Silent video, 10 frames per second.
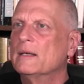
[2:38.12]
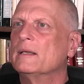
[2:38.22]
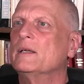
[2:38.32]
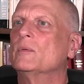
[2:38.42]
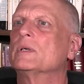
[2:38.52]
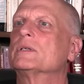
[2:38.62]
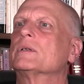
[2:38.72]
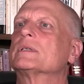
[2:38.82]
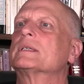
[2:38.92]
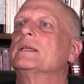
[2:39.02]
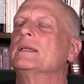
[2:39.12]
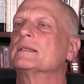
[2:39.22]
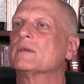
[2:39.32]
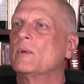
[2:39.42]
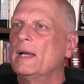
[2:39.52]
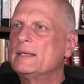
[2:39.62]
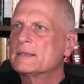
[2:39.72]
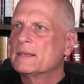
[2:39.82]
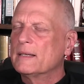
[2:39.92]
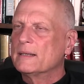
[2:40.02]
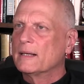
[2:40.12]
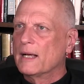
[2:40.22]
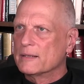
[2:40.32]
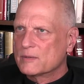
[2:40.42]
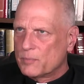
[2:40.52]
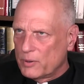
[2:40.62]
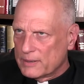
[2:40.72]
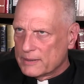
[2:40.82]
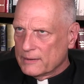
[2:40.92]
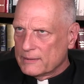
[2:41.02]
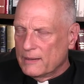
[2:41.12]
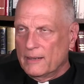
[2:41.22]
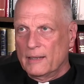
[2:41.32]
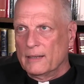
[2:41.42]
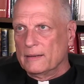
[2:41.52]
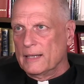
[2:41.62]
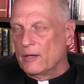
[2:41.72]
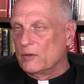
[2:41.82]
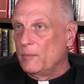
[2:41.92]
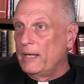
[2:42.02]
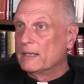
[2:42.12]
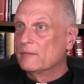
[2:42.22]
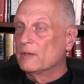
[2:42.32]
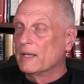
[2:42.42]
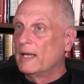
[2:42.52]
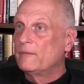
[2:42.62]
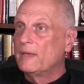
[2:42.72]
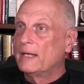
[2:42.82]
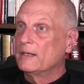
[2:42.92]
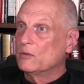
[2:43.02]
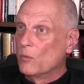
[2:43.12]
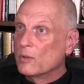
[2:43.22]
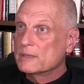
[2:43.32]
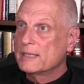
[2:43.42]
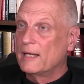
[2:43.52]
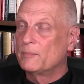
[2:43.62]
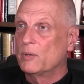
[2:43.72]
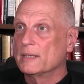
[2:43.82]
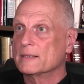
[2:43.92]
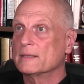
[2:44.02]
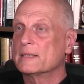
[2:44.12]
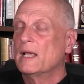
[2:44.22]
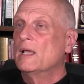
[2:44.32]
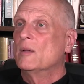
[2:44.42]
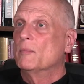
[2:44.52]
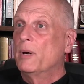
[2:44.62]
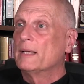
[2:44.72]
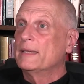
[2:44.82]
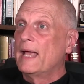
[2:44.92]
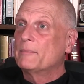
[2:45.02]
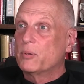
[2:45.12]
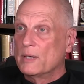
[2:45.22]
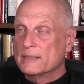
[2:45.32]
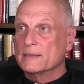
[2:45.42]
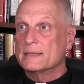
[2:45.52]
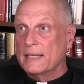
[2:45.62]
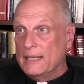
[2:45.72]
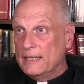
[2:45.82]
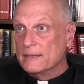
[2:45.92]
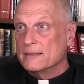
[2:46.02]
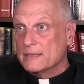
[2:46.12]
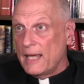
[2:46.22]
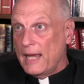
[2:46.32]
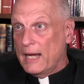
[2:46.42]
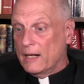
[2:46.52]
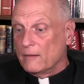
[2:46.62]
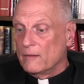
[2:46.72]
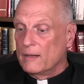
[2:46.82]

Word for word: The original sin is erased and God is present. Now you may live a life that ignores that presence, but that presence is there.